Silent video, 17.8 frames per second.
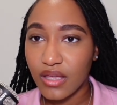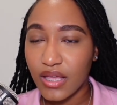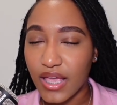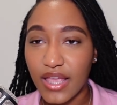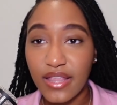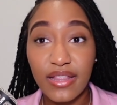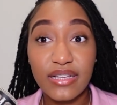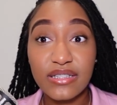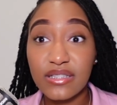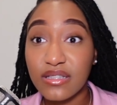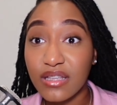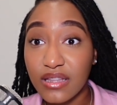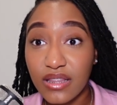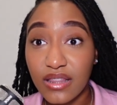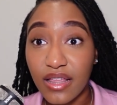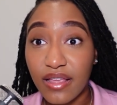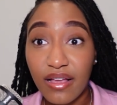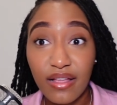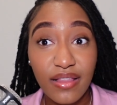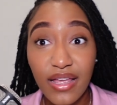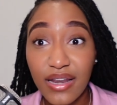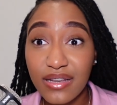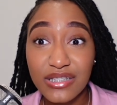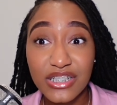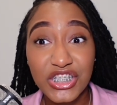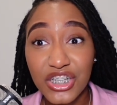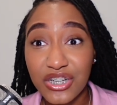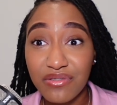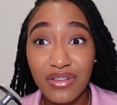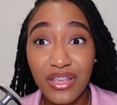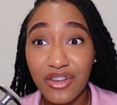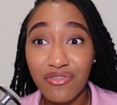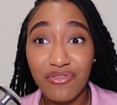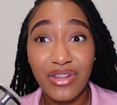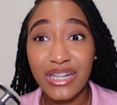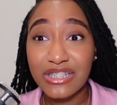And that's another thing. A lot of the shit on the
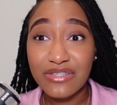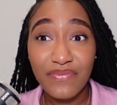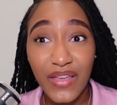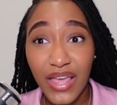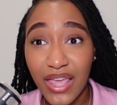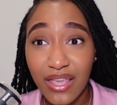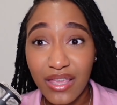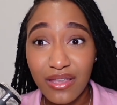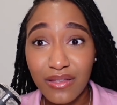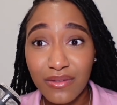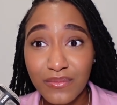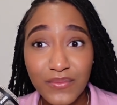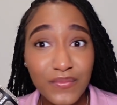internet is fake.